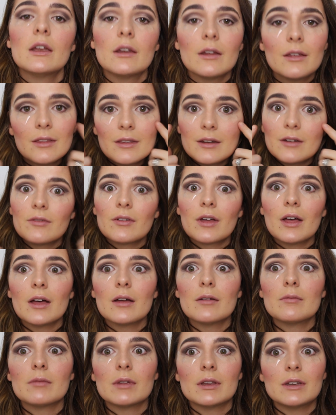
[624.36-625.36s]
Now that I've
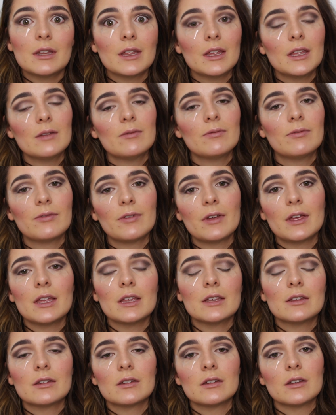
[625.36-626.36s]
got my tape
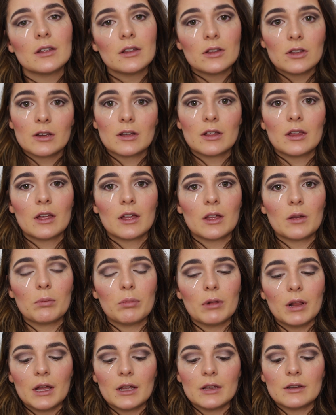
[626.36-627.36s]
faced and I look like a
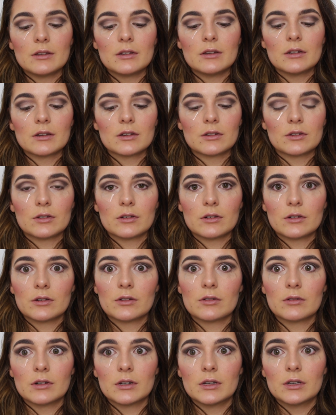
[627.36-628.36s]
plastic
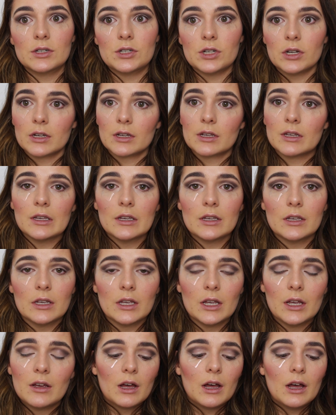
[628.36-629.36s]
surgery
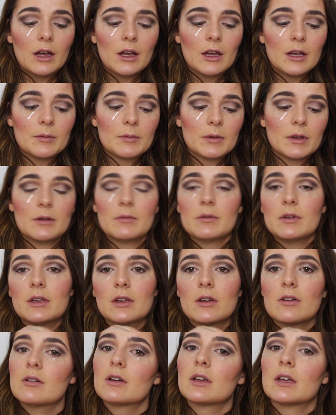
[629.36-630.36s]
junkie, I'm gonna be
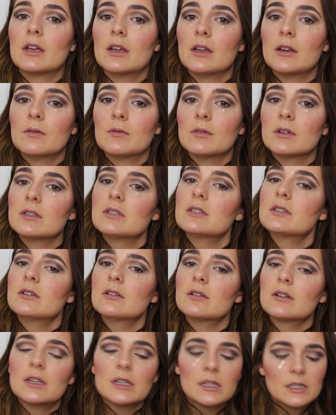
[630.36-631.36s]
going in with the
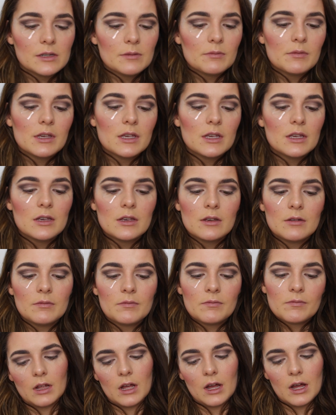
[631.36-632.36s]
So Kiss-A-Me
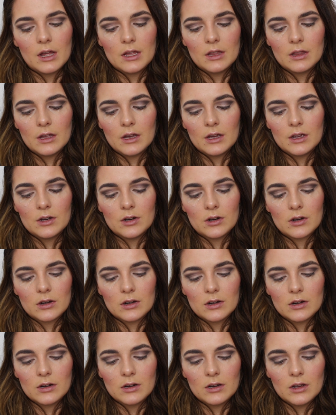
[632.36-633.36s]

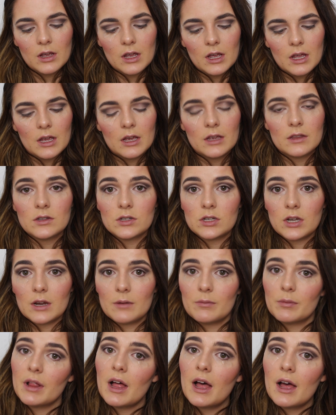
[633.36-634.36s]
eyeliner in the
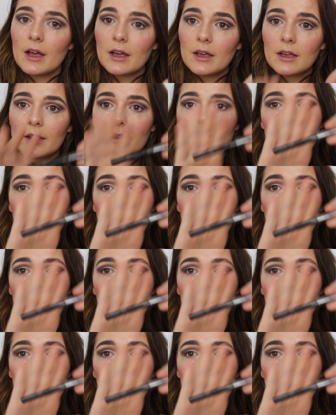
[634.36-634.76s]
shade Black.